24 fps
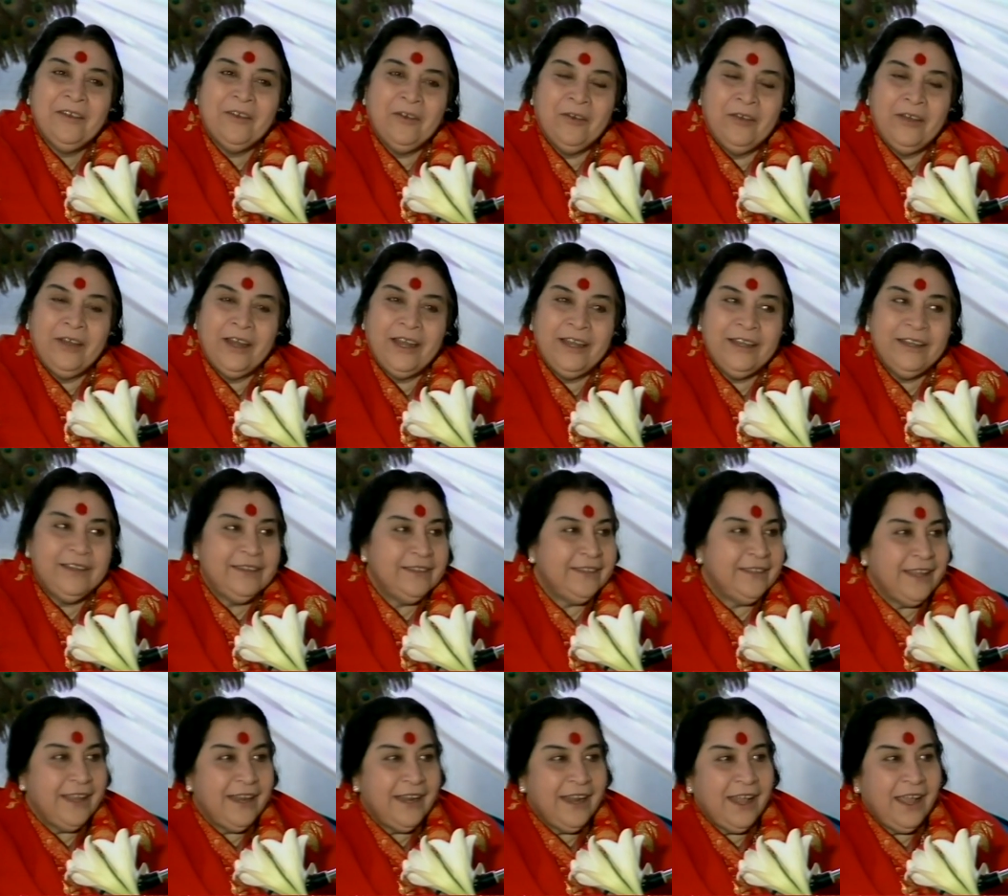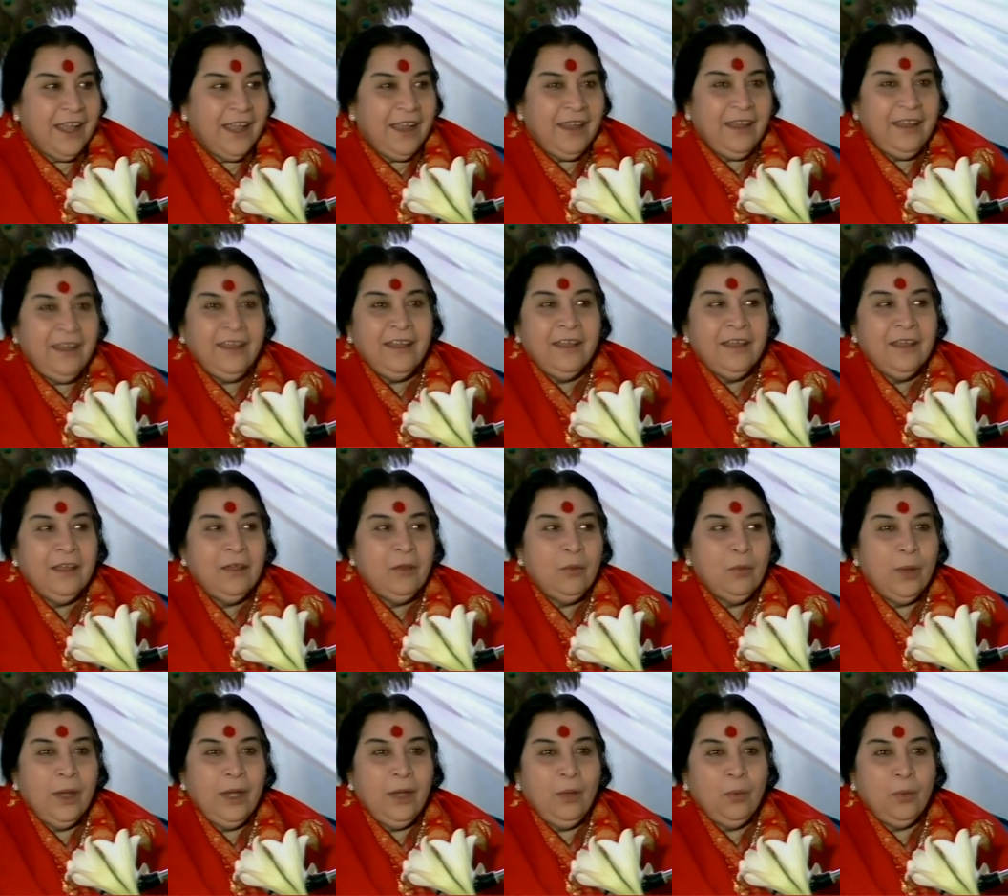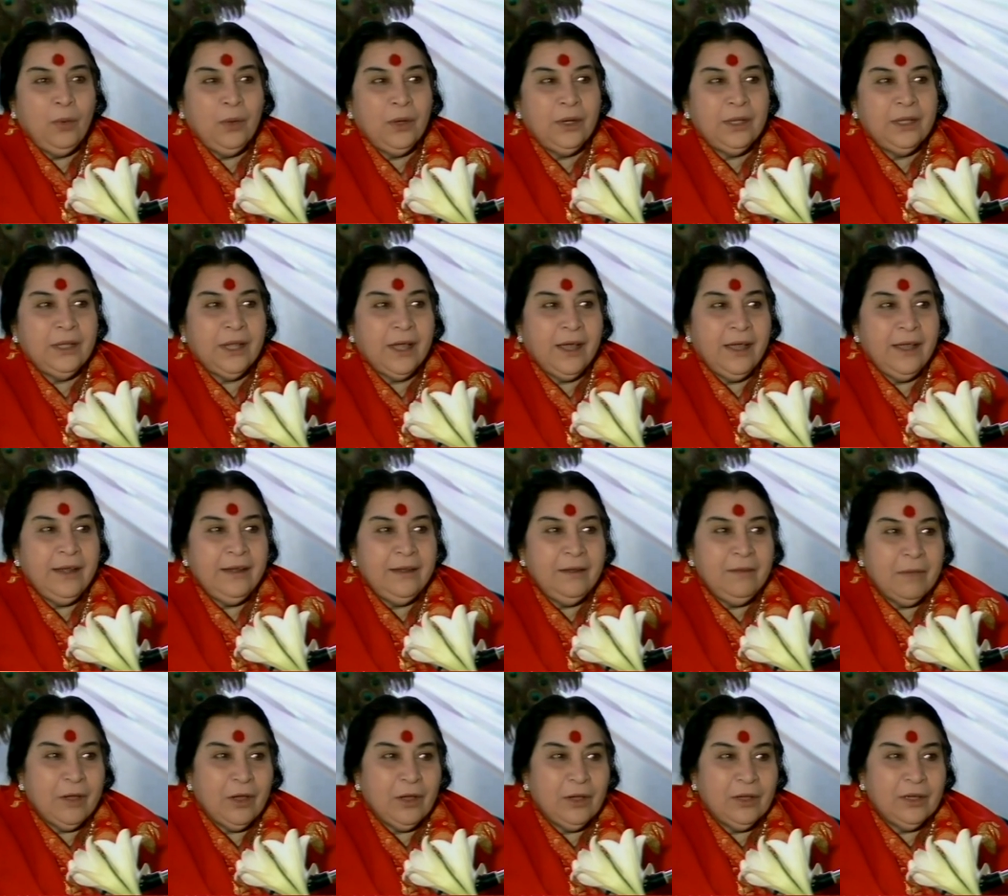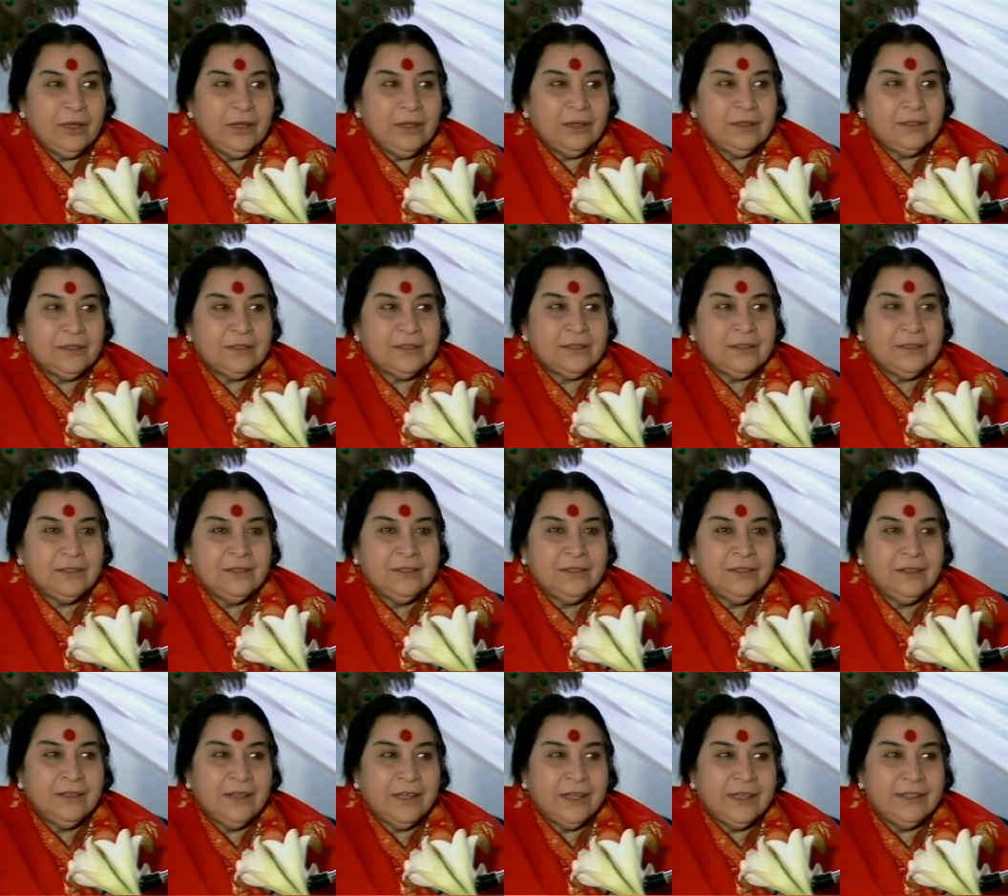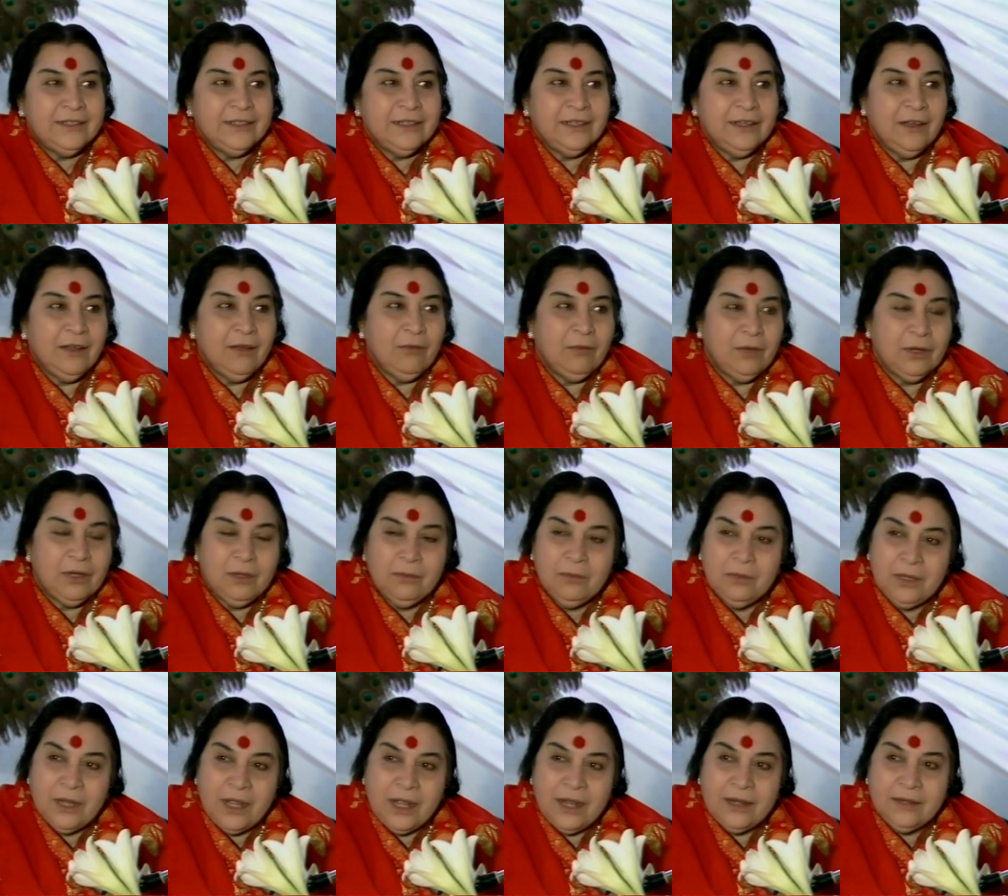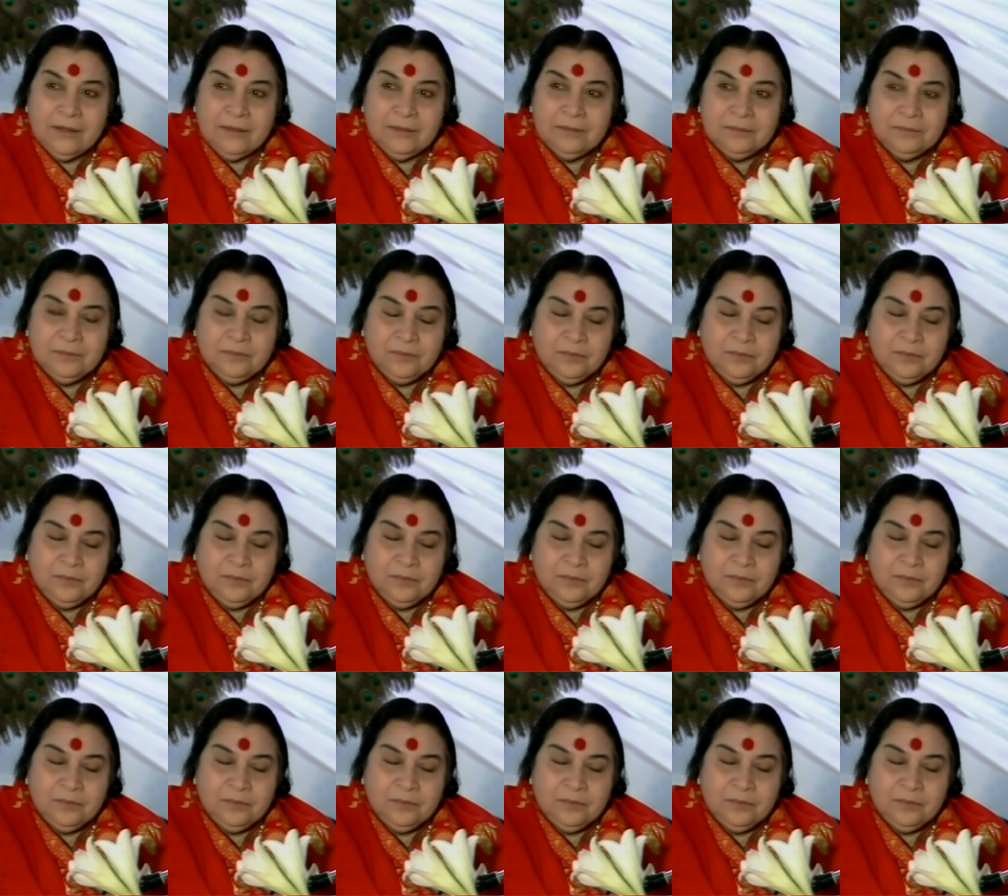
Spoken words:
All right. Then I went for the ironmongers. I said, now what about iron?